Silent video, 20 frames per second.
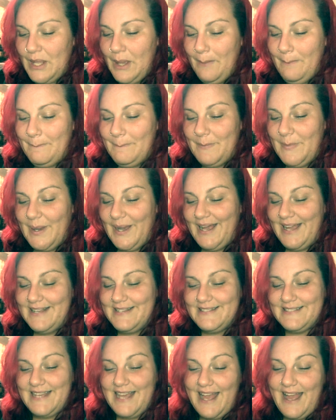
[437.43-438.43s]

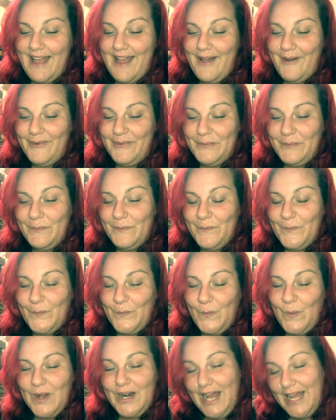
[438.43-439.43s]
But
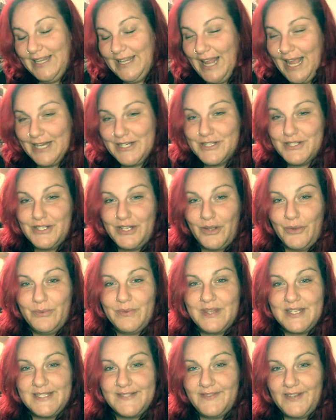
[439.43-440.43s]
what I'd like to do with
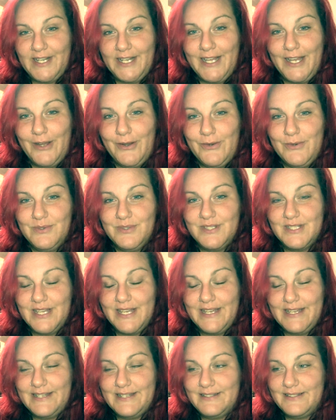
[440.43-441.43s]
these videos
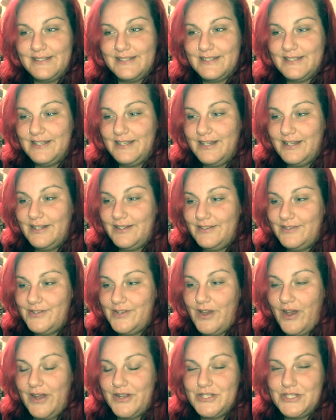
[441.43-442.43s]
is
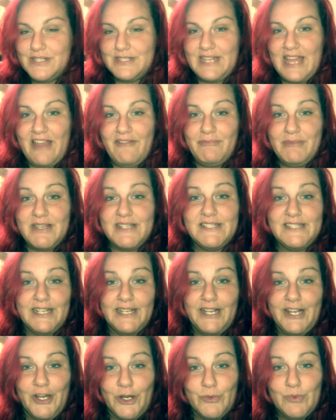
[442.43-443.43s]
not just have me sit
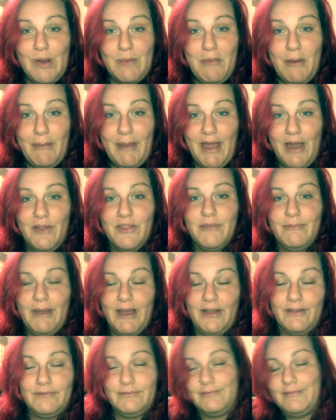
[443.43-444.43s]
here and run my mouth
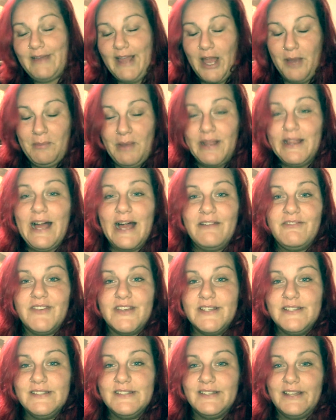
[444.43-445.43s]
about how my life
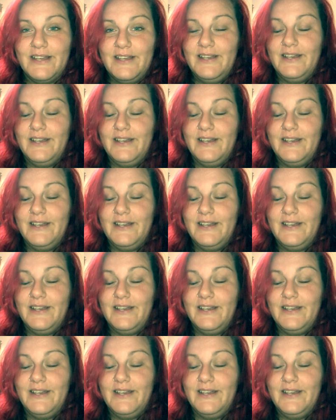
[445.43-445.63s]
is.